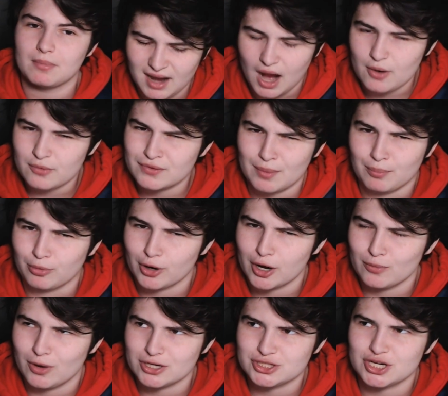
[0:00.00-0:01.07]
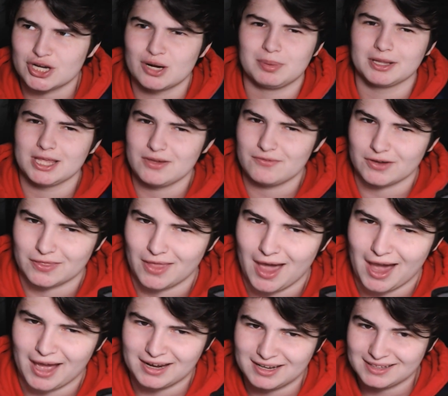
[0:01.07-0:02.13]
I was not brainwashed into believing
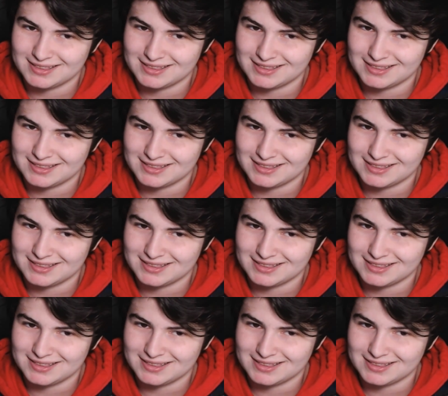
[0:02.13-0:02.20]
that.